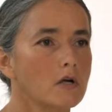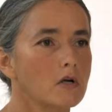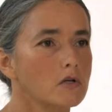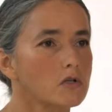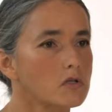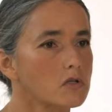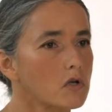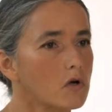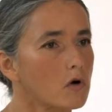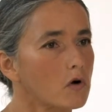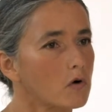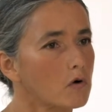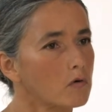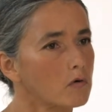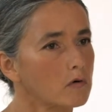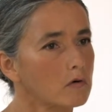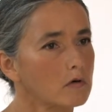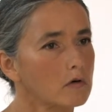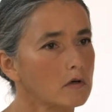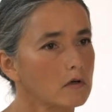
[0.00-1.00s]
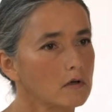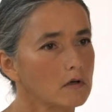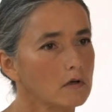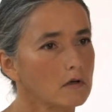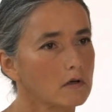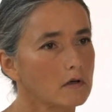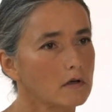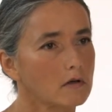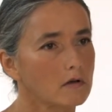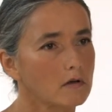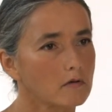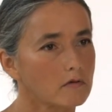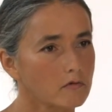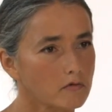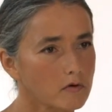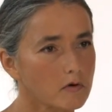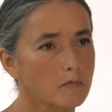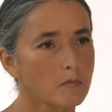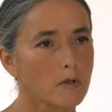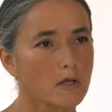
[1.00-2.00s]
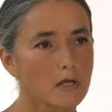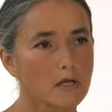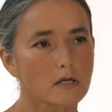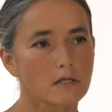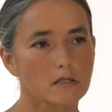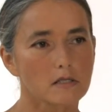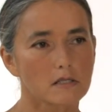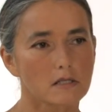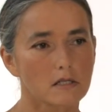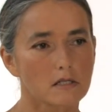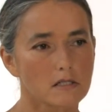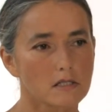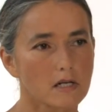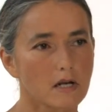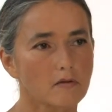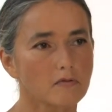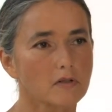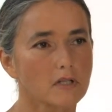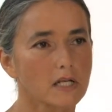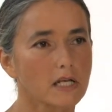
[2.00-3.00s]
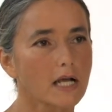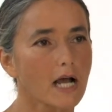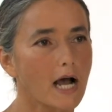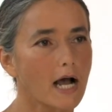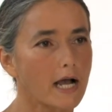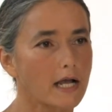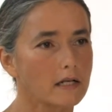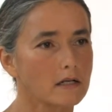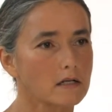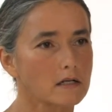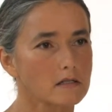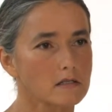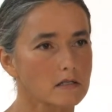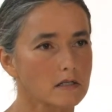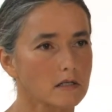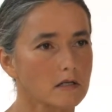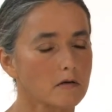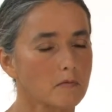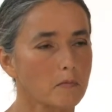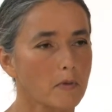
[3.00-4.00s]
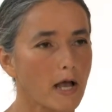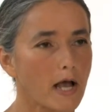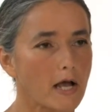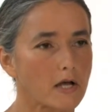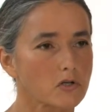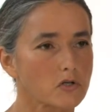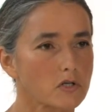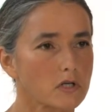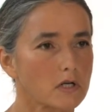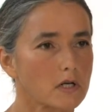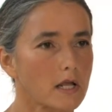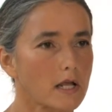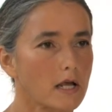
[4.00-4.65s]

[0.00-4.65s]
So for me, it's definitely kindness and compassion,